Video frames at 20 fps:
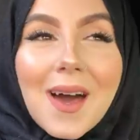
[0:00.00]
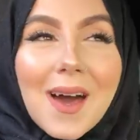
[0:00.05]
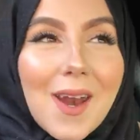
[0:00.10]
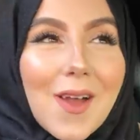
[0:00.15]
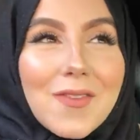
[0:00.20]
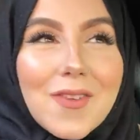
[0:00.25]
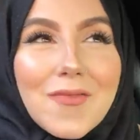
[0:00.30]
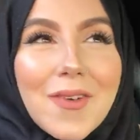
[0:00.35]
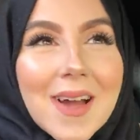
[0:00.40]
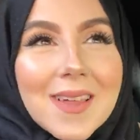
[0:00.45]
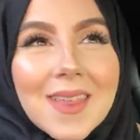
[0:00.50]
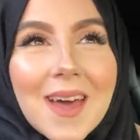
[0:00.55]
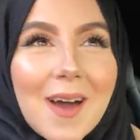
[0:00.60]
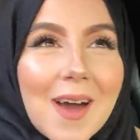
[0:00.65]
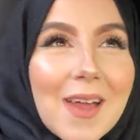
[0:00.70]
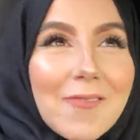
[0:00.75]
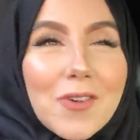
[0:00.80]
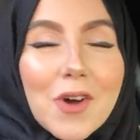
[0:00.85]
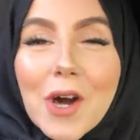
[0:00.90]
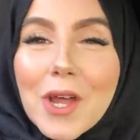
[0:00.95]
I love the fact
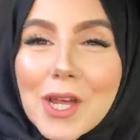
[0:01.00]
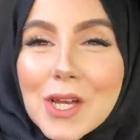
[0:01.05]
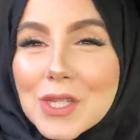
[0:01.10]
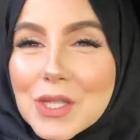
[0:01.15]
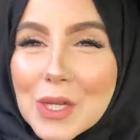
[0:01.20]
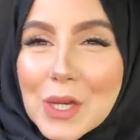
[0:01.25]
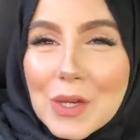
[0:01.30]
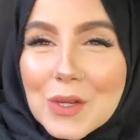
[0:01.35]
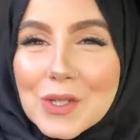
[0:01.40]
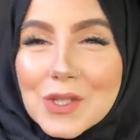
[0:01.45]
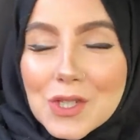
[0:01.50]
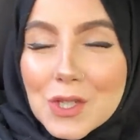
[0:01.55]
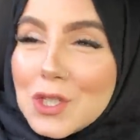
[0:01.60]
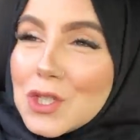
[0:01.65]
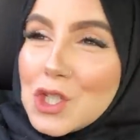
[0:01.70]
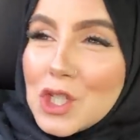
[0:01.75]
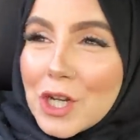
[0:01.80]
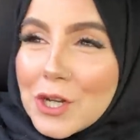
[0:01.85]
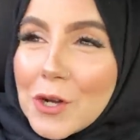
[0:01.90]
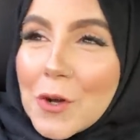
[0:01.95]
that I've got an excuse
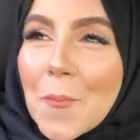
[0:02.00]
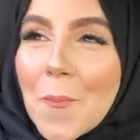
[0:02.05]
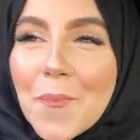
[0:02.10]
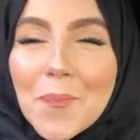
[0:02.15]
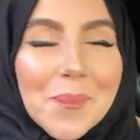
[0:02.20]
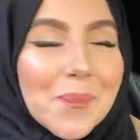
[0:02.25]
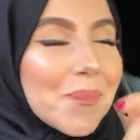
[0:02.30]
to chill.